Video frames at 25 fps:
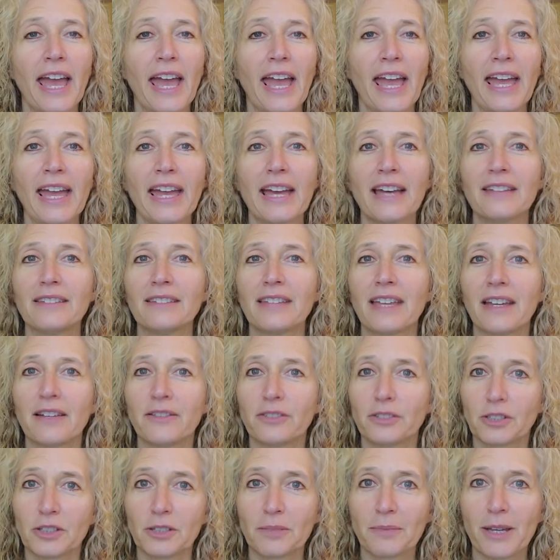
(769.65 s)
and they have
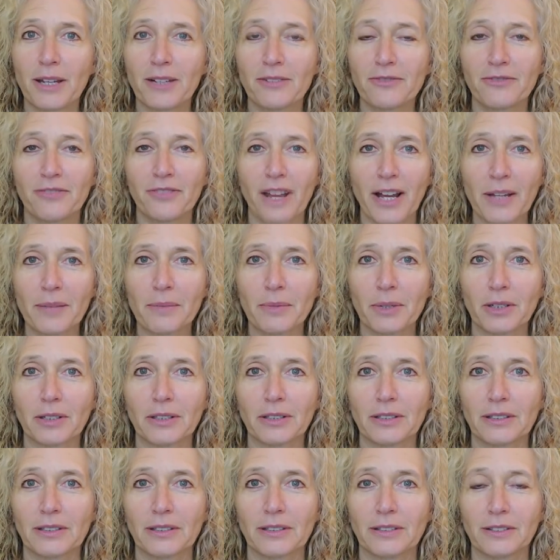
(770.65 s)
a good amount of
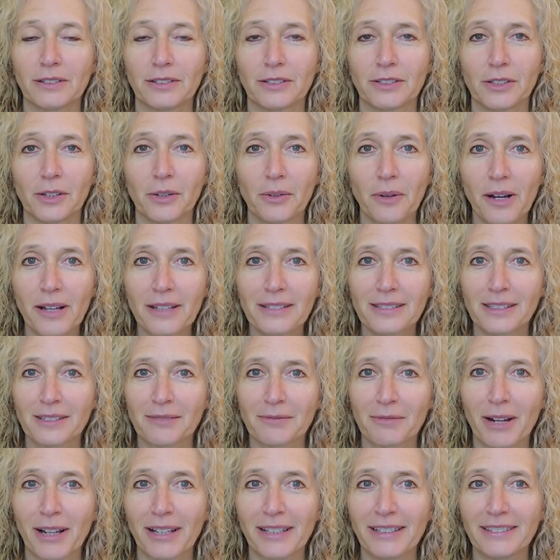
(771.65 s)
fiber. So
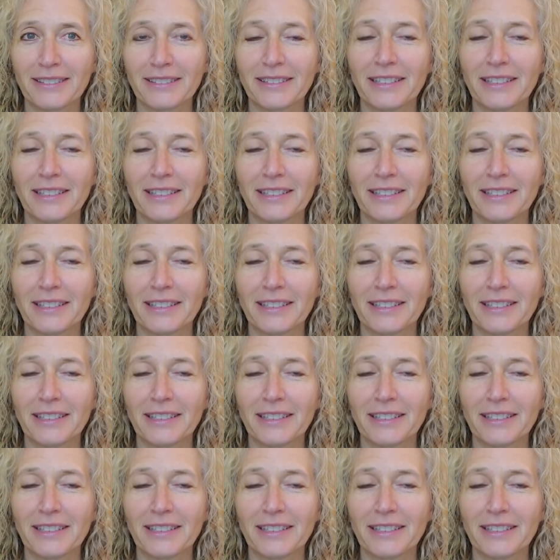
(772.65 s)
awesome, right?